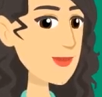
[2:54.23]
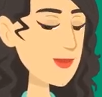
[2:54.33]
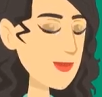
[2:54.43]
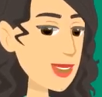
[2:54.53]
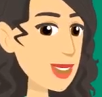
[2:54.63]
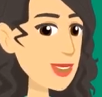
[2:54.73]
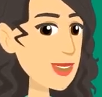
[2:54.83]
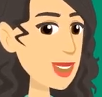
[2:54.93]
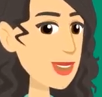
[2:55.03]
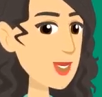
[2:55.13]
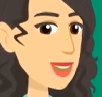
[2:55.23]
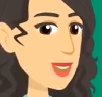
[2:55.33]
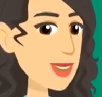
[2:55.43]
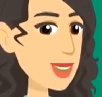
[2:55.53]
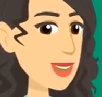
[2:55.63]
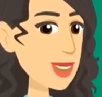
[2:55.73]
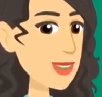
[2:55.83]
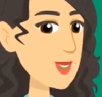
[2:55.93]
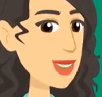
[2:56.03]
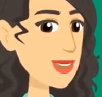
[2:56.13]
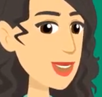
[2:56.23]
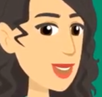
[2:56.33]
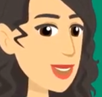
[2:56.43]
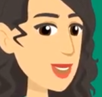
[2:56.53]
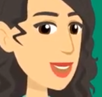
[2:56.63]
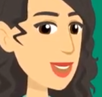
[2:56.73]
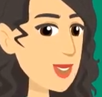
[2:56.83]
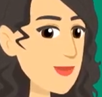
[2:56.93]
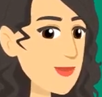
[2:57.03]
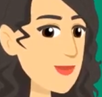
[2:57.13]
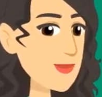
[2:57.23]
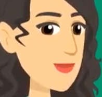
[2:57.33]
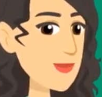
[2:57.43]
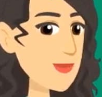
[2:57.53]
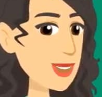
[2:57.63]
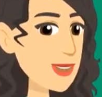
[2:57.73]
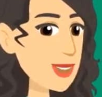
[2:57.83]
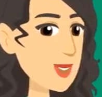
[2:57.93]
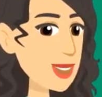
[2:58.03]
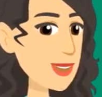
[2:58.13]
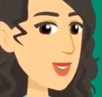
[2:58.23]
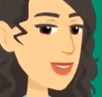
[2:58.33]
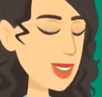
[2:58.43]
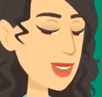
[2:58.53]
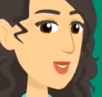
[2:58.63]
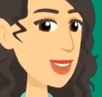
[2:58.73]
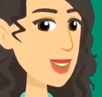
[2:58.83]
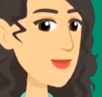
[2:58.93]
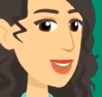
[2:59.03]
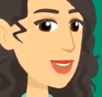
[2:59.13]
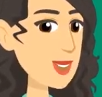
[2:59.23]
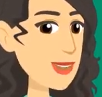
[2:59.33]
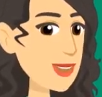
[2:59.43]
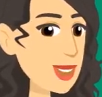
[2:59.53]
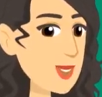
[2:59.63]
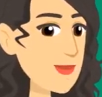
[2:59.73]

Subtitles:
in positive degree we should change it into not plus adjective plus than